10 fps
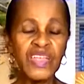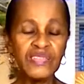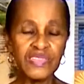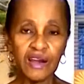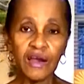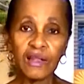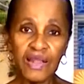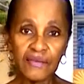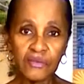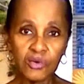There are
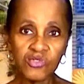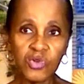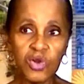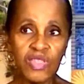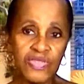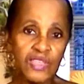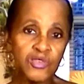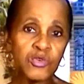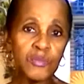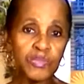levels that
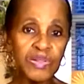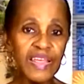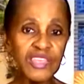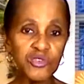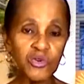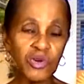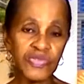you can pledge on.